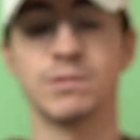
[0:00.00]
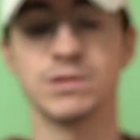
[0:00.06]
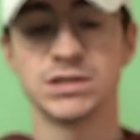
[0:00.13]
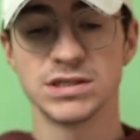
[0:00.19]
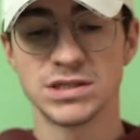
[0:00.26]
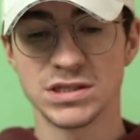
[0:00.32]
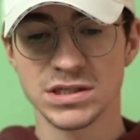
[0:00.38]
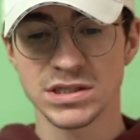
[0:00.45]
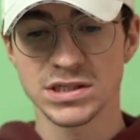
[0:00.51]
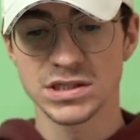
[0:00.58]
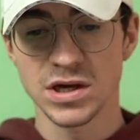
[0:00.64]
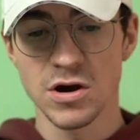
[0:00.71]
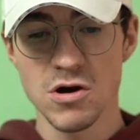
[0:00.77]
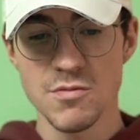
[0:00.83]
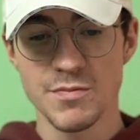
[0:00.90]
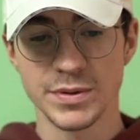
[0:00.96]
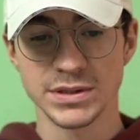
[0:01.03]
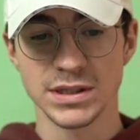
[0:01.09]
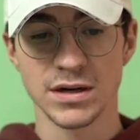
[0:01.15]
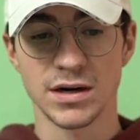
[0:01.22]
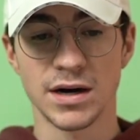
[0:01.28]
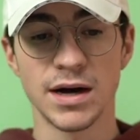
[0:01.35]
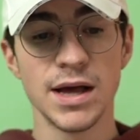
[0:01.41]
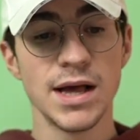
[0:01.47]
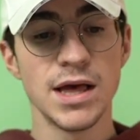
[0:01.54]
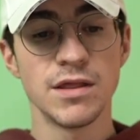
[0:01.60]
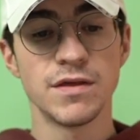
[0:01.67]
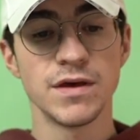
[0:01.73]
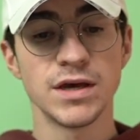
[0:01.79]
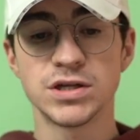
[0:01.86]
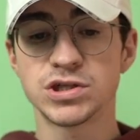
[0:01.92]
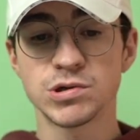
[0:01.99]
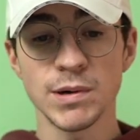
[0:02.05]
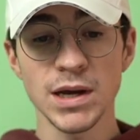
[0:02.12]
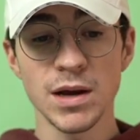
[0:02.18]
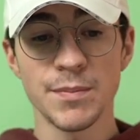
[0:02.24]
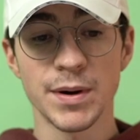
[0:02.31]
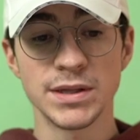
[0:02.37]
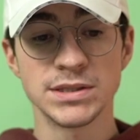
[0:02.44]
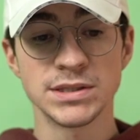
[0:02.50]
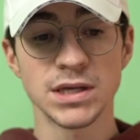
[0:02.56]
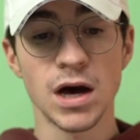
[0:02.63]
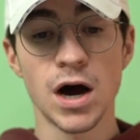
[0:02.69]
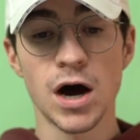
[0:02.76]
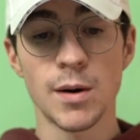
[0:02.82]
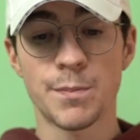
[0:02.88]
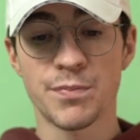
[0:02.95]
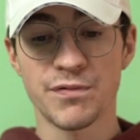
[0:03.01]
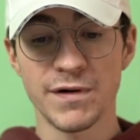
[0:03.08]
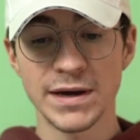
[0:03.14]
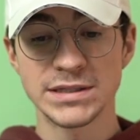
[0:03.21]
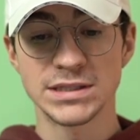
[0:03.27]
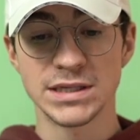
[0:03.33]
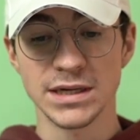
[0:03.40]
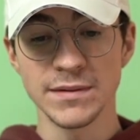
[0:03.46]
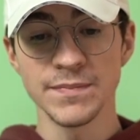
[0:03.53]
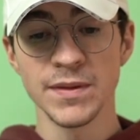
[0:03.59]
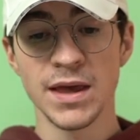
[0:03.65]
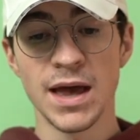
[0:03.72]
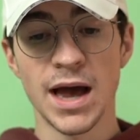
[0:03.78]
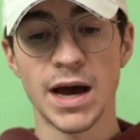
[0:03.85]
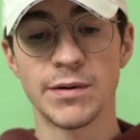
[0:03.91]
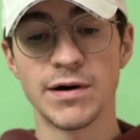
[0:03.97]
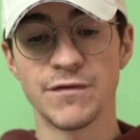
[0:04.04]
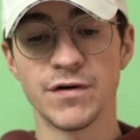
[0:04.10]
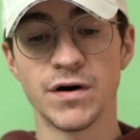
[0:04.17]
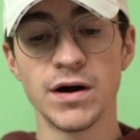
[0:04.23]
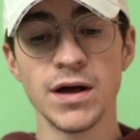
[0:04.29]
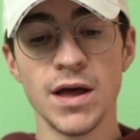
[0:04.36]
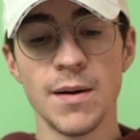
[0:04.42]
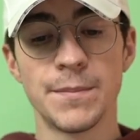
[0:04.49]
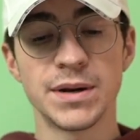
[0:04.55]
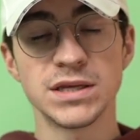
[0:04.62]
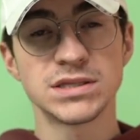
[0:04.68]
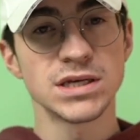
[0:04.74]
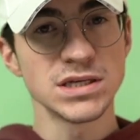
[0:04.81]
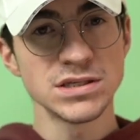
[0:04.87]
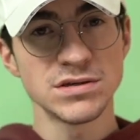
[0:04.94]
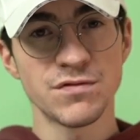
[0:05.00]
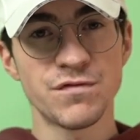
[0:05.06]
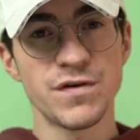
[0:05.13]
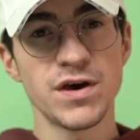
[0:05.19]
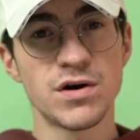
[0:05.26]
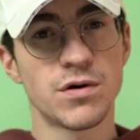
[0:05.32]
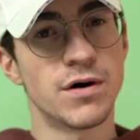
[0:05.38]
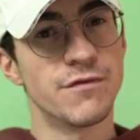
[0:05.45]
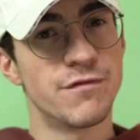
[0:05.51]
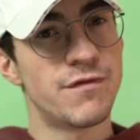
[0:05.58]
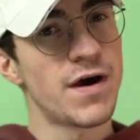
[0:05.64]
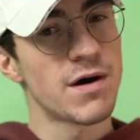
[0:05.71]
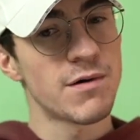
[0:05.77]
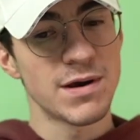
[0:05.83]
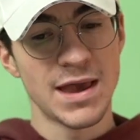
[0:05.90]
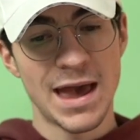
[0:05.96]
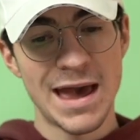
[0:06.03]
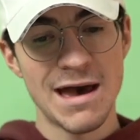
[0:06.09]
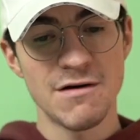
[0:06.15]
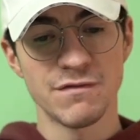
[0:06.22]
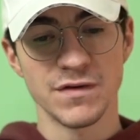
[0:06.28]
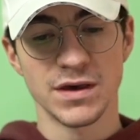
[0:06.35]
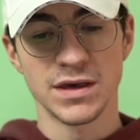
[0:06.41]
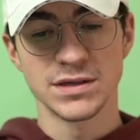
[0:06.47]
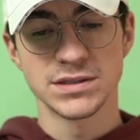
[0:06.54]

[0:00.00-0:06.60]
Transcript: which is just so bizarre. The trigger buttons are pressing, however, but it does feel very heavy.